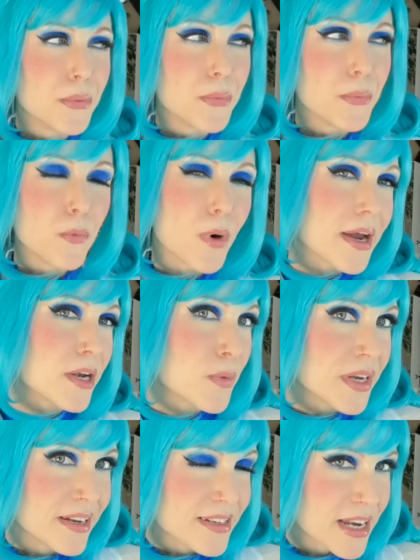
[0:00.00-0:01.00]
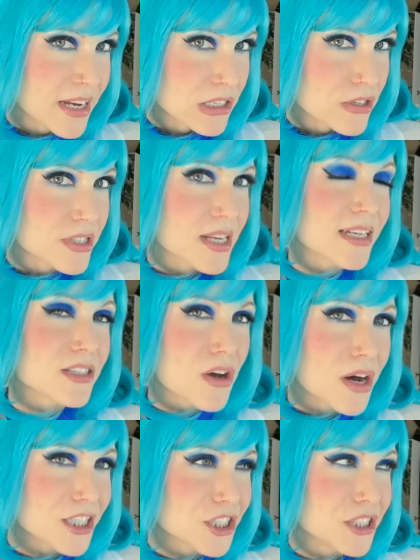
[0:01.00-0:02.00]
Why do we need to exercise
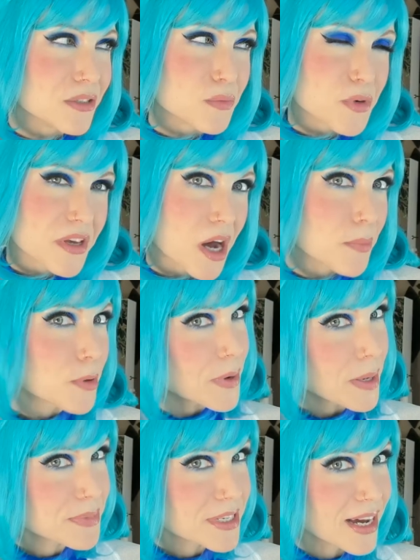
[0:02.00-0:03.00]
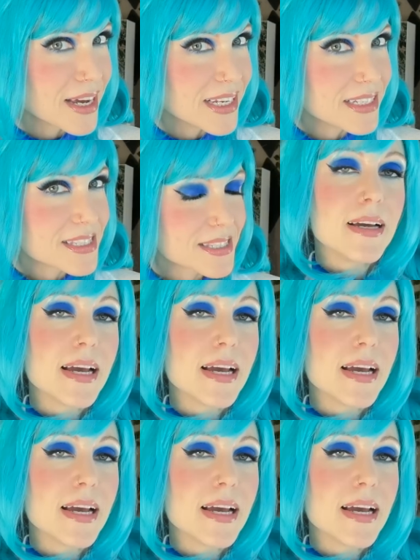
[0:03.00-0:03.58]
caution with copper peptides?